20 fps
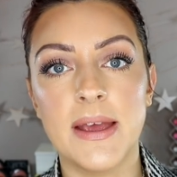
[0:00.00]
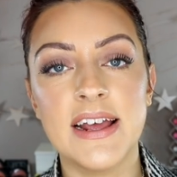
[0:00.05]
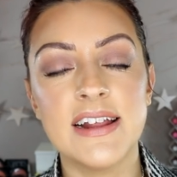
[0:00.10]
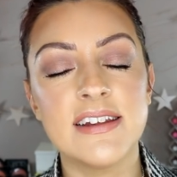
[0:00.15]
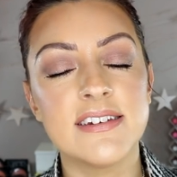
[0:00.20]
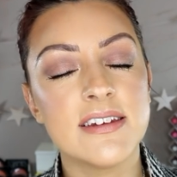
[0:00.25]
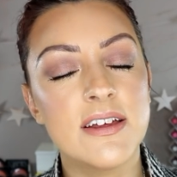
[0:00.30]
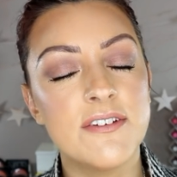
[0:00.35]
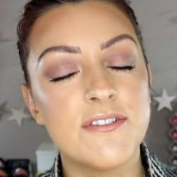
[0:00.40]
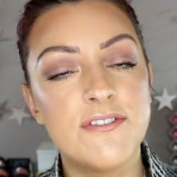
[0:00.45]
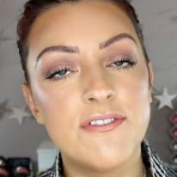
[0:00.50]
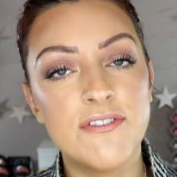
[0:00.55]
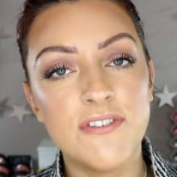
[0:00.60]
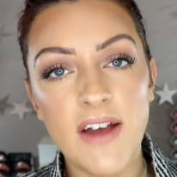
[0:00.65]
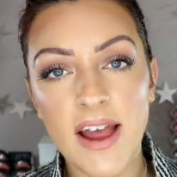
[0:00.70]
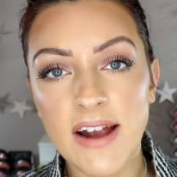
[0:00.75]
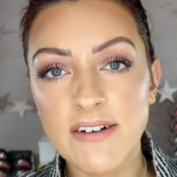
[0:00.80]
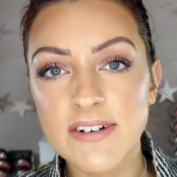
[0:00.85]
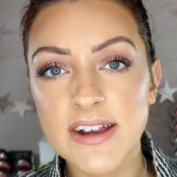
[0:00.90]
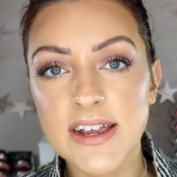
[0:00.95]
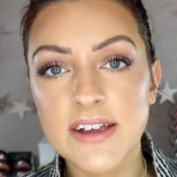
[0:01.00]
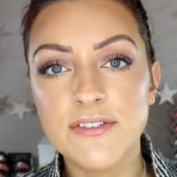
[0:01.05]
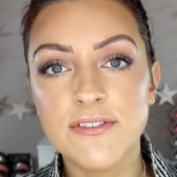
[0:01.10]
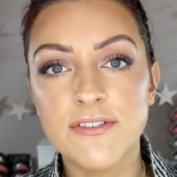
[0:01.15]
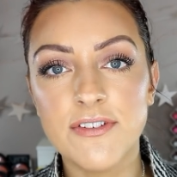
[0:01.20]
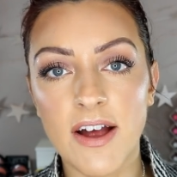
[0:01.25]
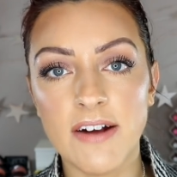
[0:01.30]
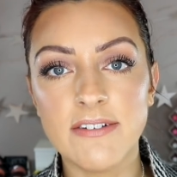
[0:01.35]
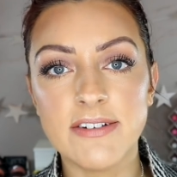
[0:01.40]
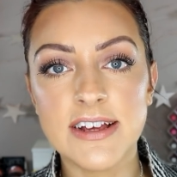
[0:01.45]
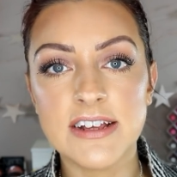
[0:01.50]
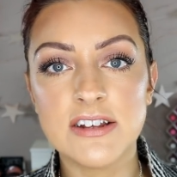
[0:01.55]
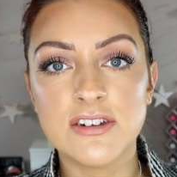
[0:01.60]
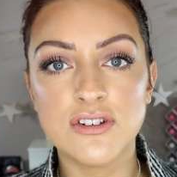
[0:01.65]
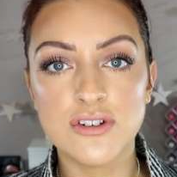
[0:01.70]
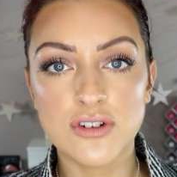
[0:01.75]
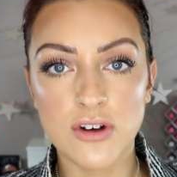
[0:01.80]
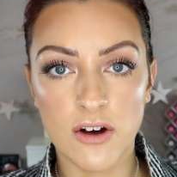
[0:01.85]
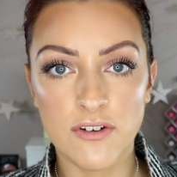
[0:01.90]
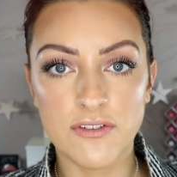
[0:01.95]
it's very, very
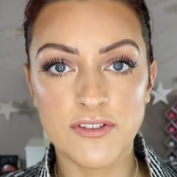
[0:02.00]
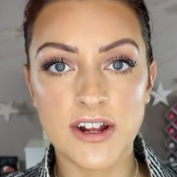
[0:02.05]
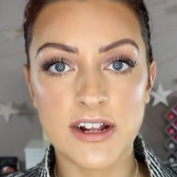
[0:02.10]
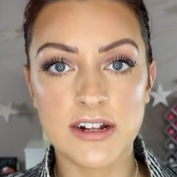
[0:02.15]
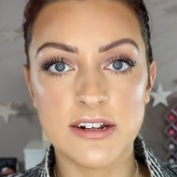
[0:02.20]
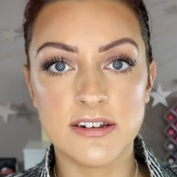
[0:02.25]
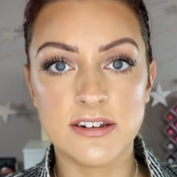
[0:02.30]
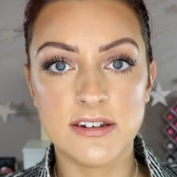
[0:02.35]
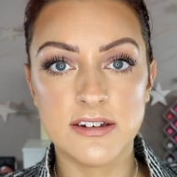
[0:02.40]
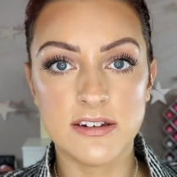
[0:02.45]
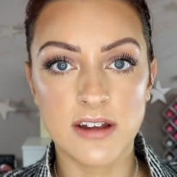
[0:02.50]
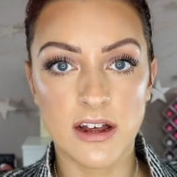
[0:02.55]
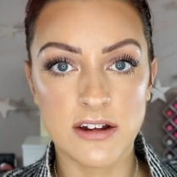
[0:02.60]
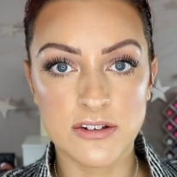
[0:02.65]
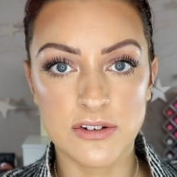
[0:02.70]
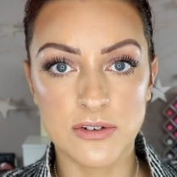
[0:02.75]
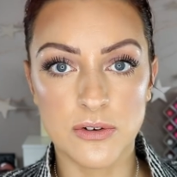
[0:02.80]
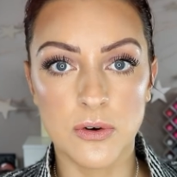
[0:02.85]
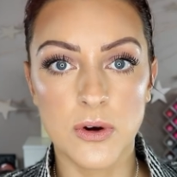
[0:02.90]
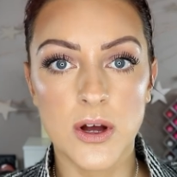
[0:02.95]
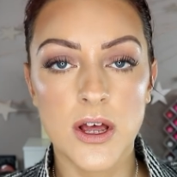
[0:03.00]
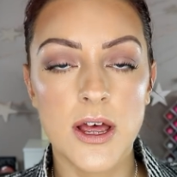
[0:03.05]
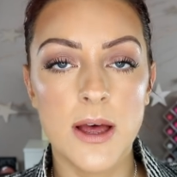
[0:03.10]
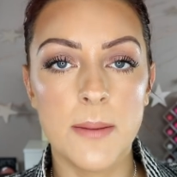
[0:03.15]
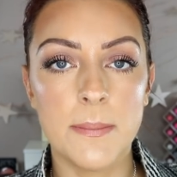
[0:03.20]
soft and subtle.